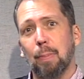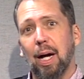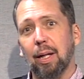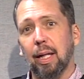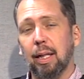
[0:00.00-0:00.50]

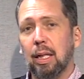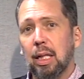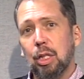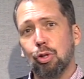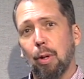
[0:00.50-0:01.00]
Bonded.
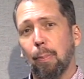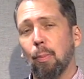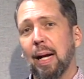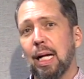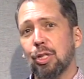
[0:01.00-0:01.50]
Triple
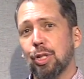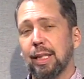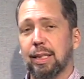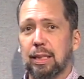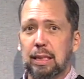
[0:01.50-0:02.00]
Mash
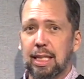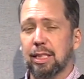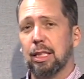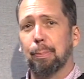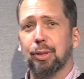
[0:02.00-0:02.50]
is
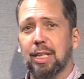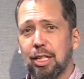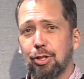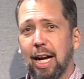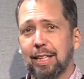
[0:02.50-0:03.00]

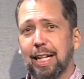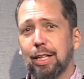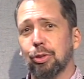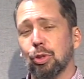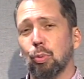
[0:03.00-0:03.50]
60% Jack
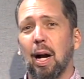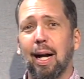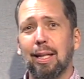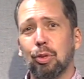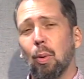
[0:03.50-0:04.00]
Daniel's
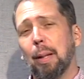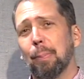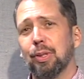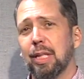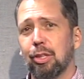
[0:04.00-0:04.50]
rye,
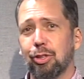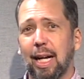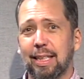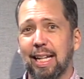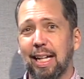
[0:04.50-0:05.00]
20%
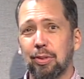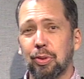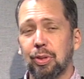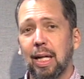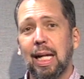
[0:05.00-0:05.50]
Jack
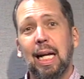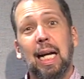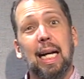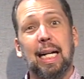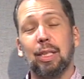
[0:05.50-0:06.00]
Daniel's,
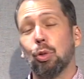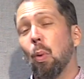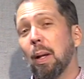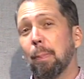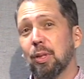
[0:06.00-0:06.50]
and
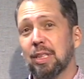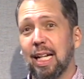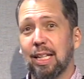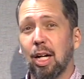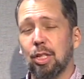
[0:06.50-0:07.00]

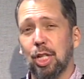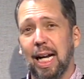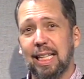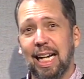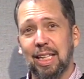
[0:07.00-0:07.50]
20% a
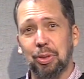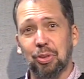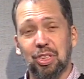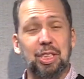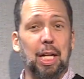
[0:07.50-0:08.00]
Jack
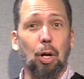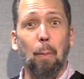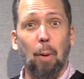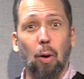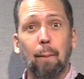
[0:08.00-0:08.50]
Daniel's single
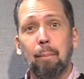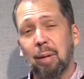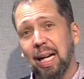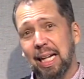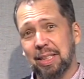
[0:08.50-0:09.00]
malt.
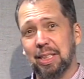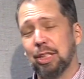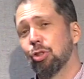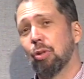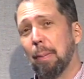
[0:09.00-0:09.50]
Has
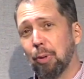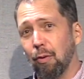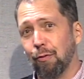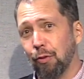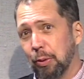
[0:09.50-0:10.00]
these
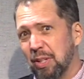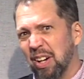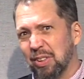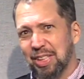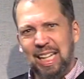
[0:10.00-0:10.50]
tropical fruit
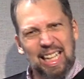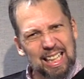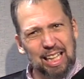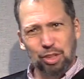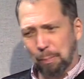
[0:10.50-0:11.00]
notes.
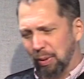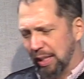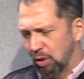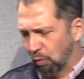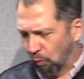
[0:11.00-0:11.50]
That should play
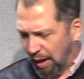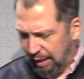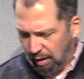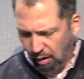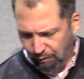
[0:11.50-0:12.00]

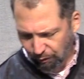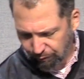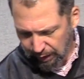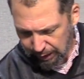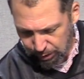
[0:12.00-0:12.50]
great off of
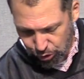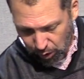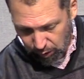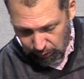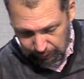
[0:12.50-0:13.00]
that
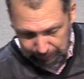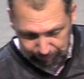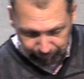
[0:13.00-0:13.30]
chocolate.